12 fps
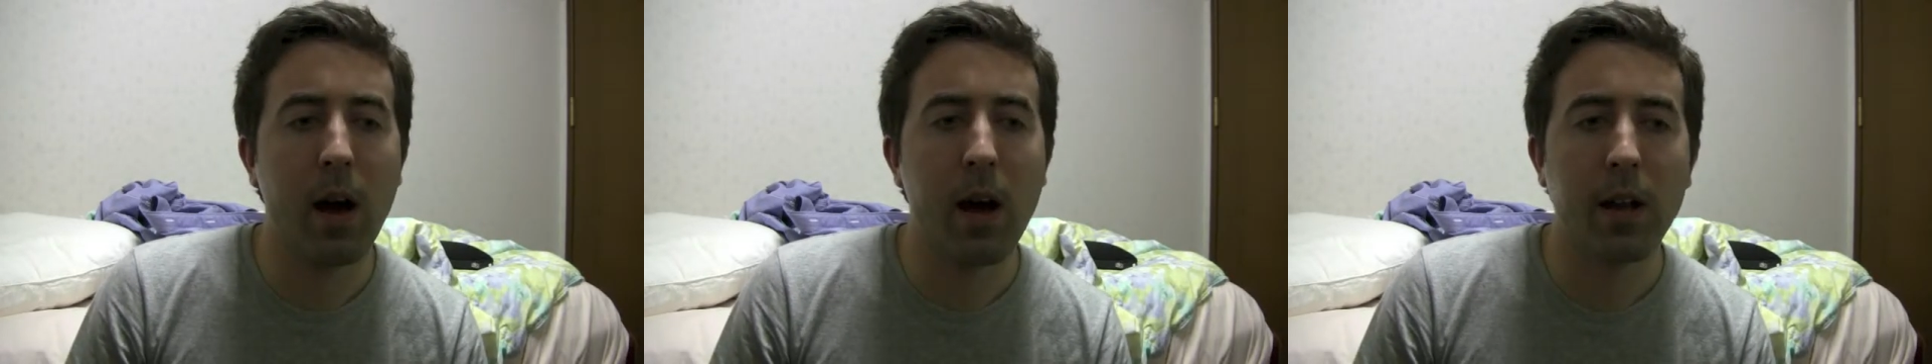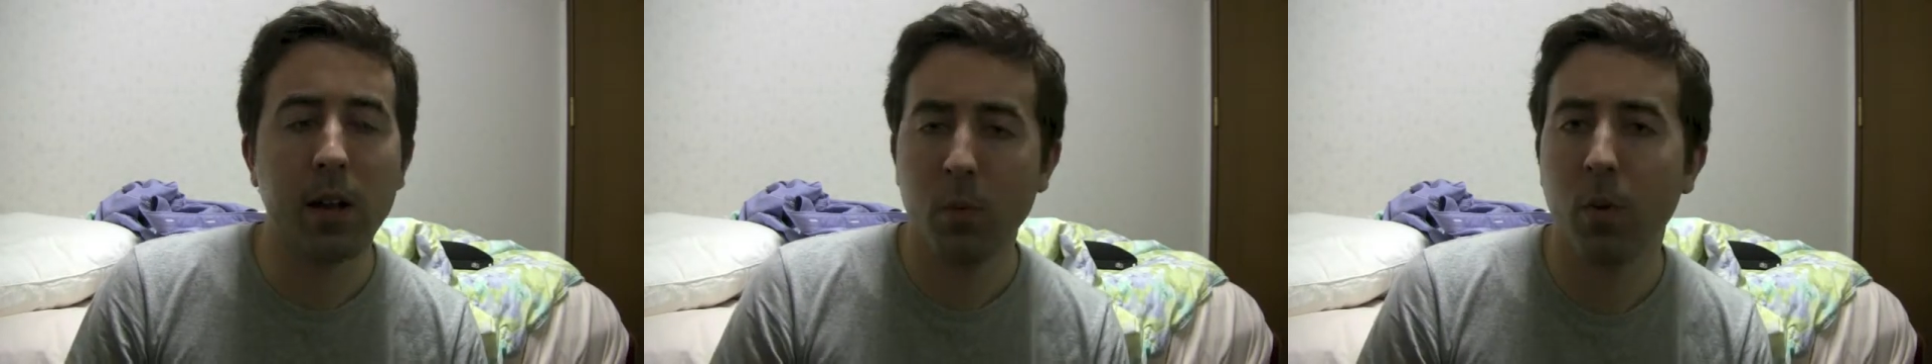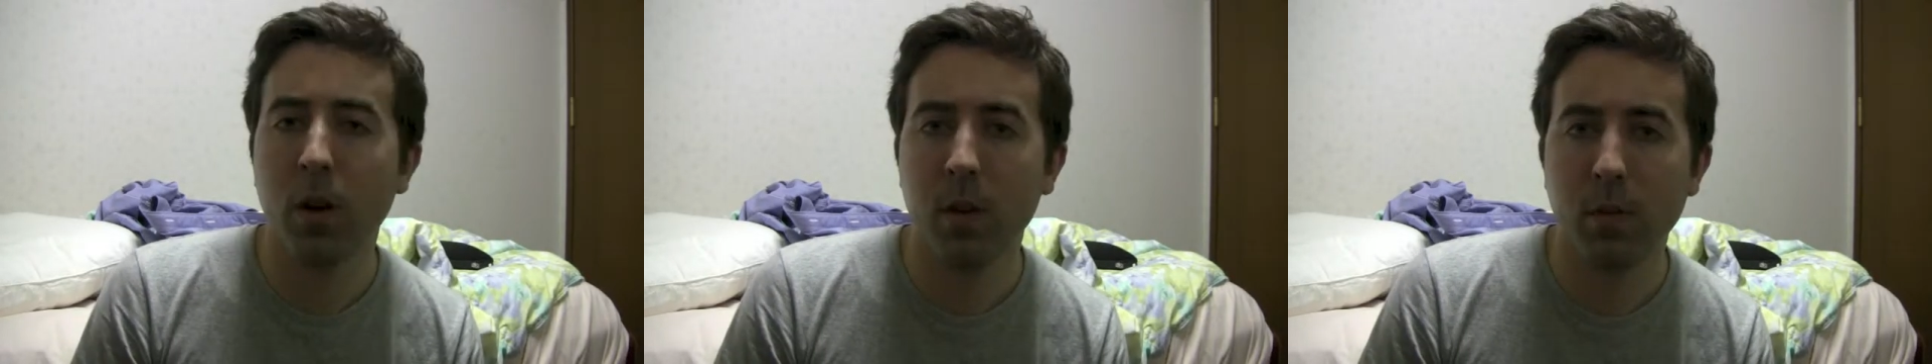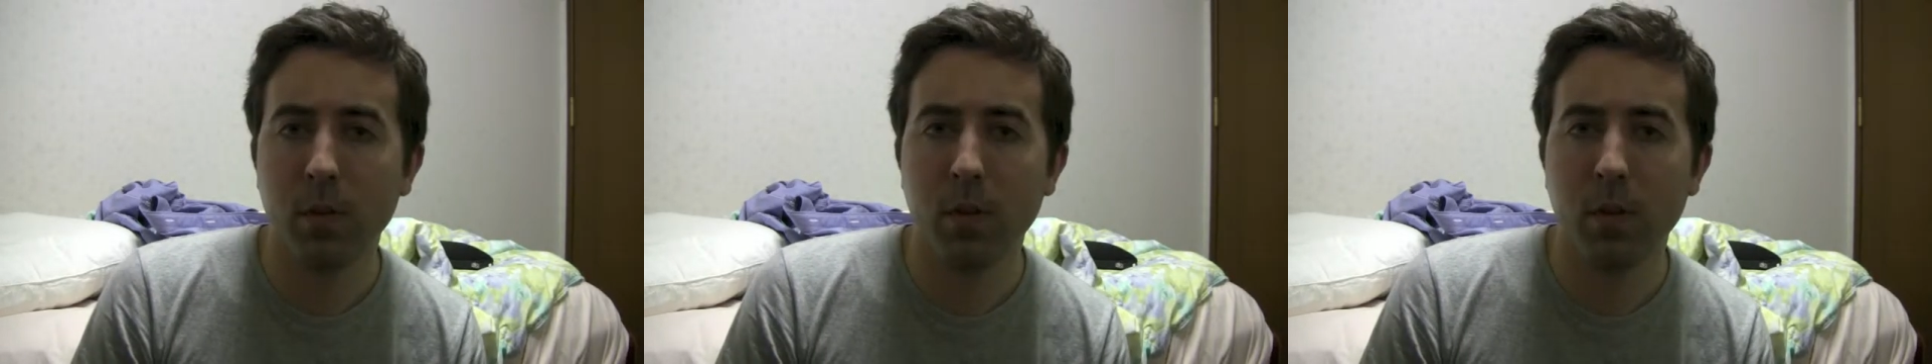I didn't want
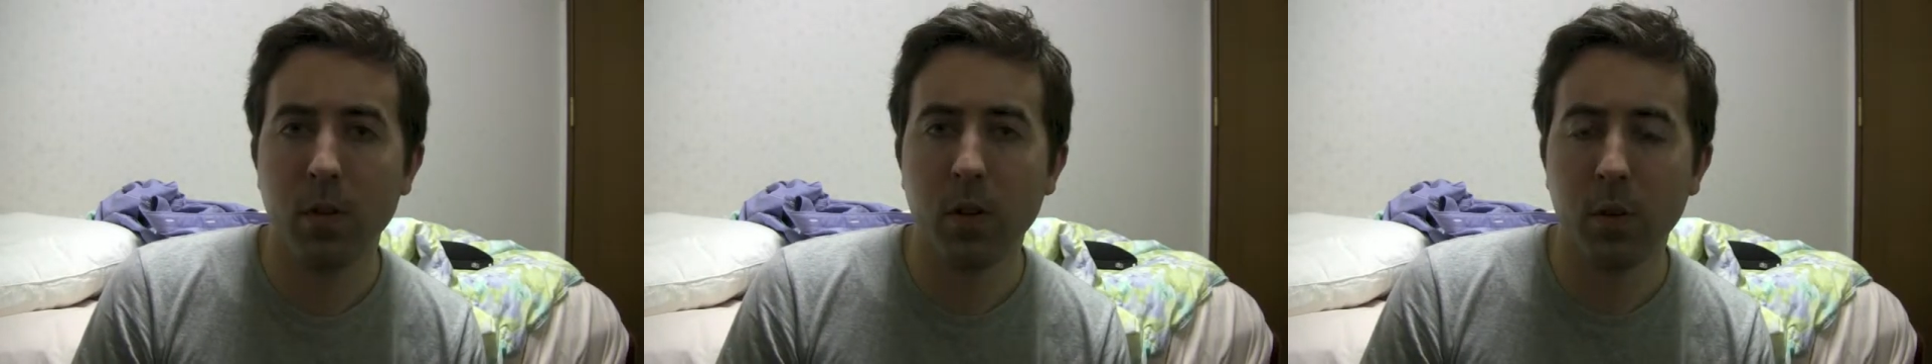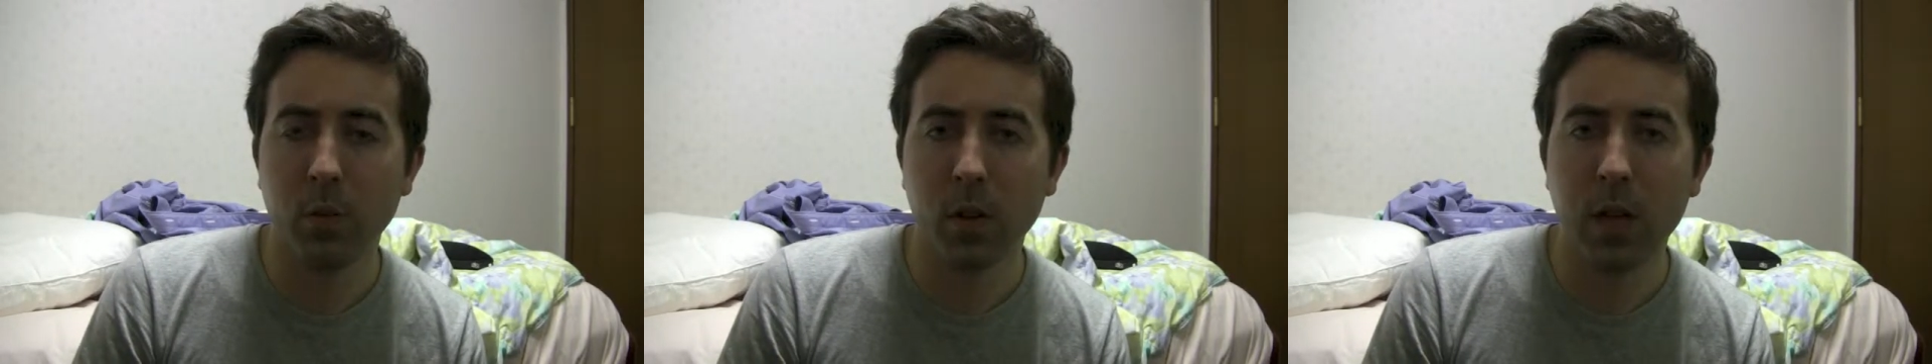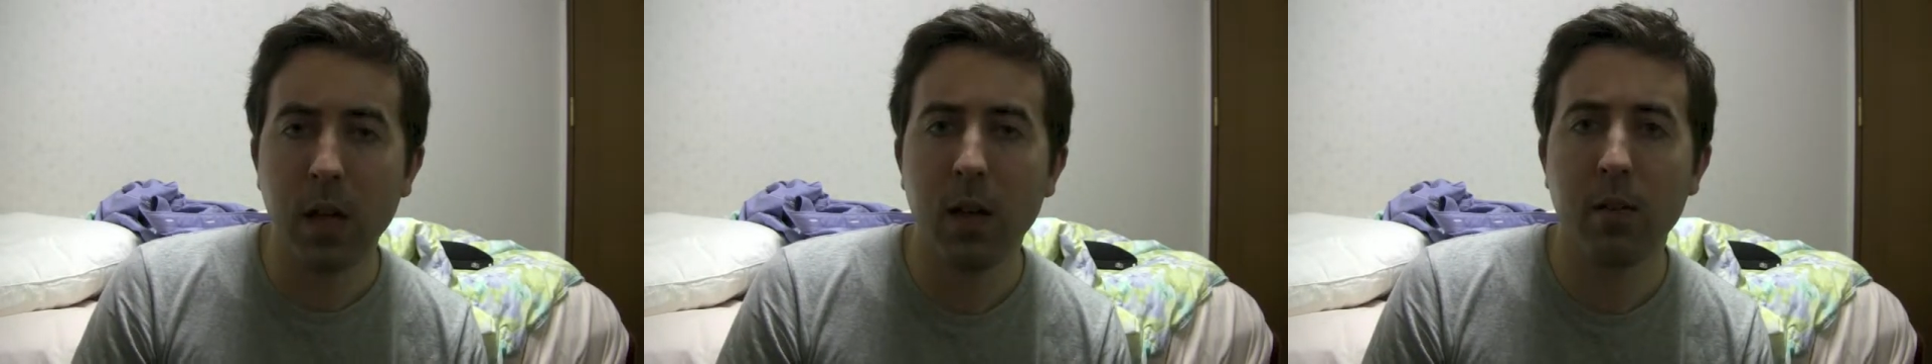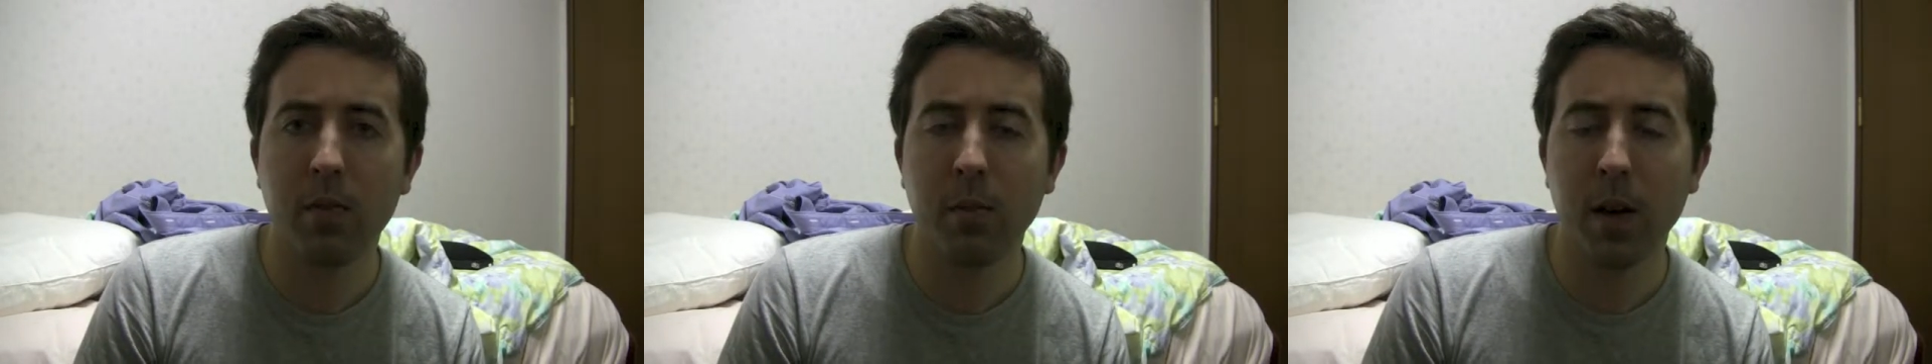to, you know,
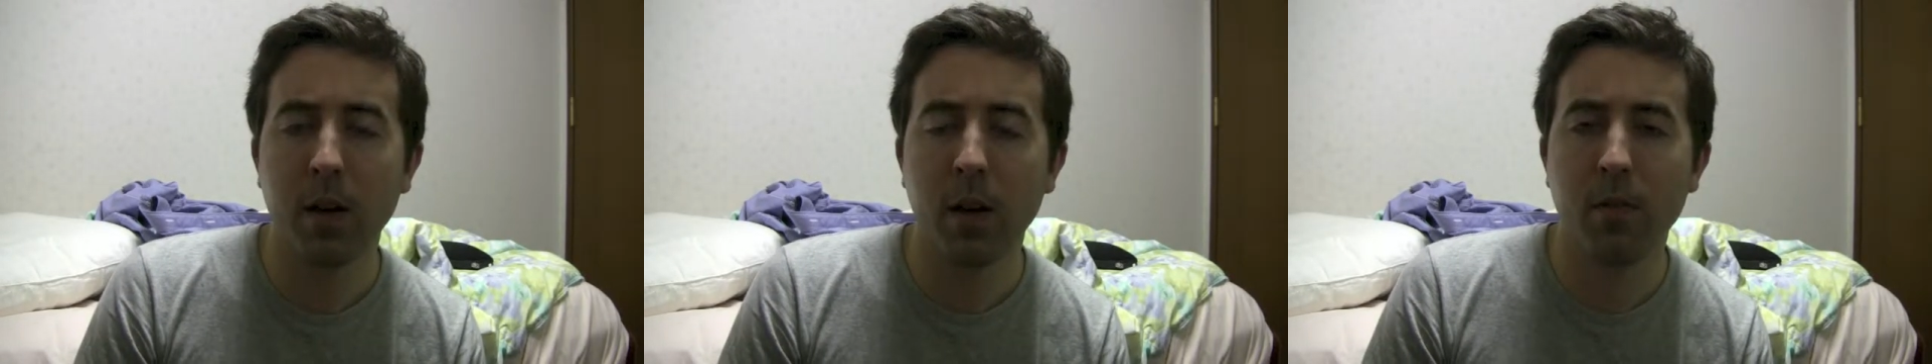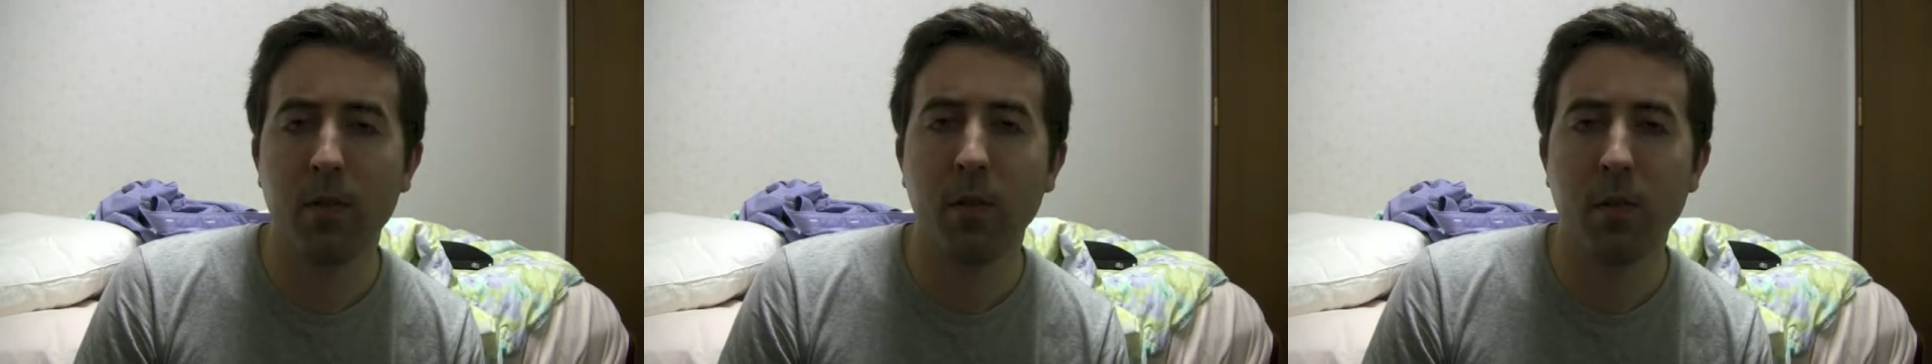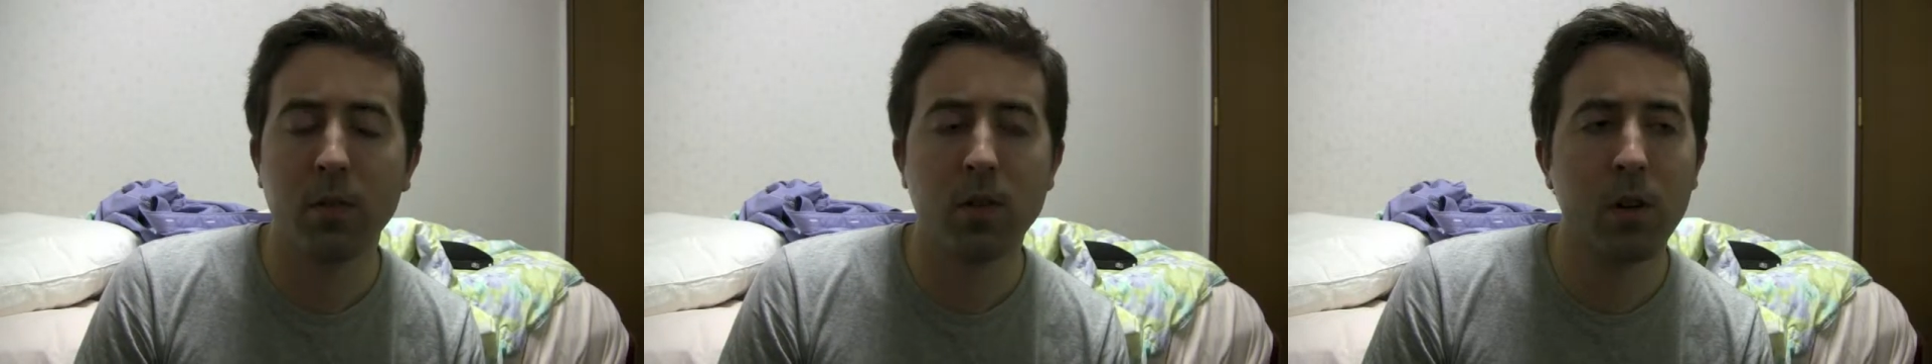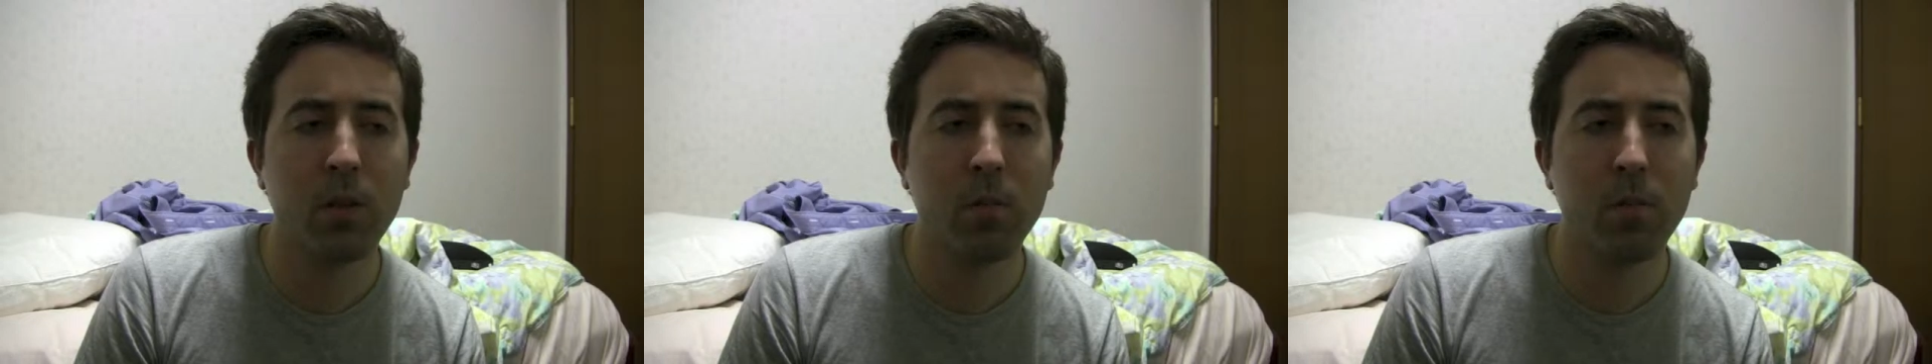leave my comfort
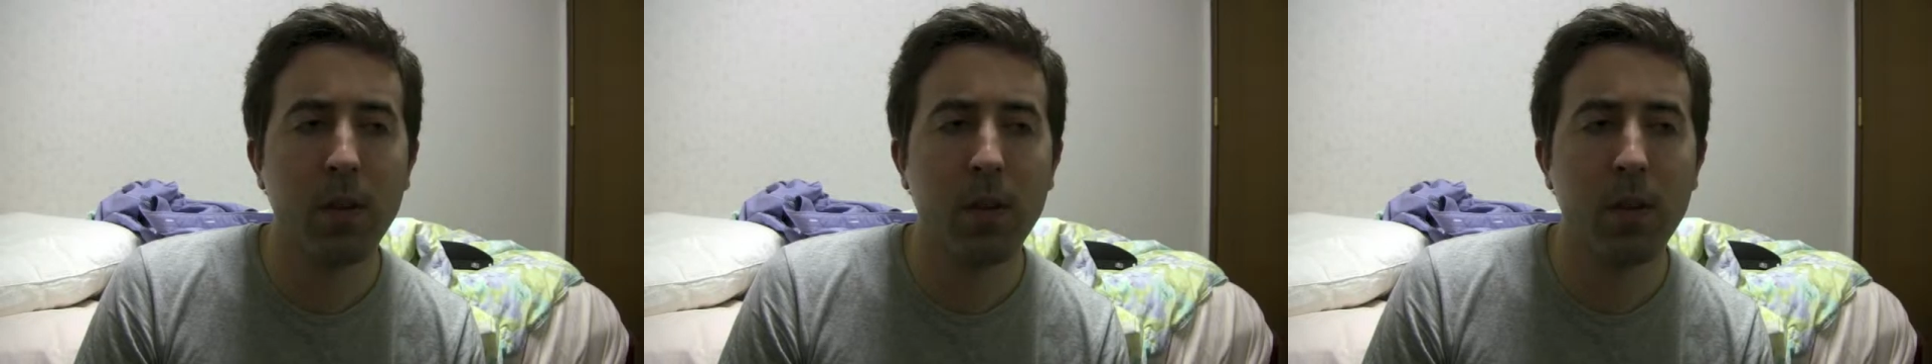zone,